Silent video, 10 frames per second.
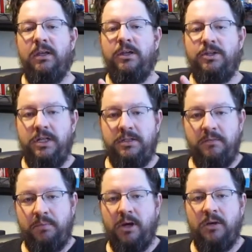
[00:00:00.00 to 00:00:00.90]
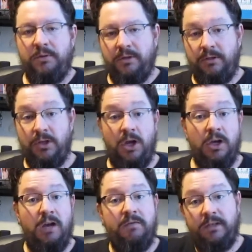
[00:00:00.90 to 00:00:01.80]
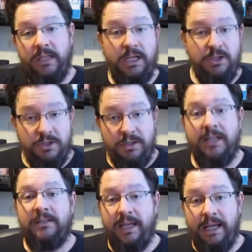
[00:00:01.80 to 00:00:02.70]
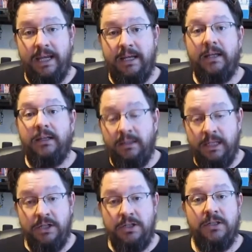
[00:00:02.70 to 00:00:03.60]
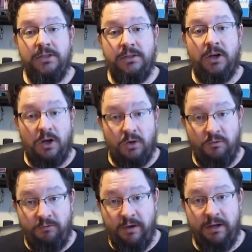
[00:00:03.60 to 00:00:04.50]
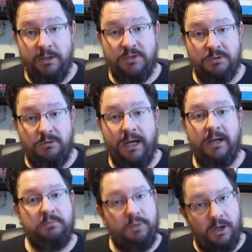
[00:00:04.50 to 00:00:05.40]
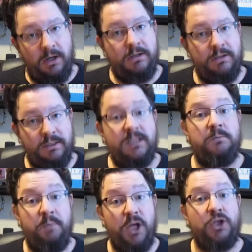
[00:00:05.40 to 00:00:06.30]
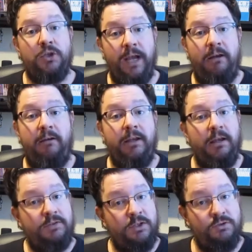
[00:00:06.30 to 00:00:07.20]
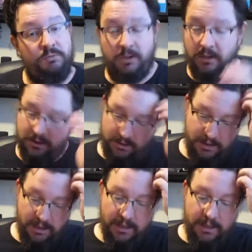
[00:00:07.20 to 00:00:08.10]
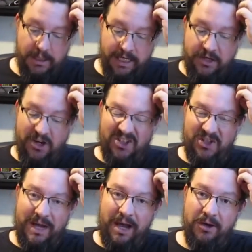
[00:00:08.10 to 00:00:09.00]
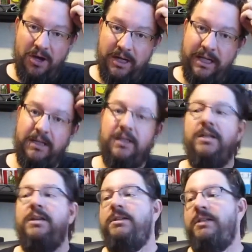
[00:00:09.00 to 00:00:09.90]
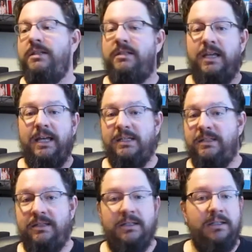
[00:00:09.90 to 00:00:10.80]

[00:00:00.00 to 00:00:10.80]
She's in the park with her dog off the leash. Leashes are very much required park, special area of Central Park. He calls her out on it. She says,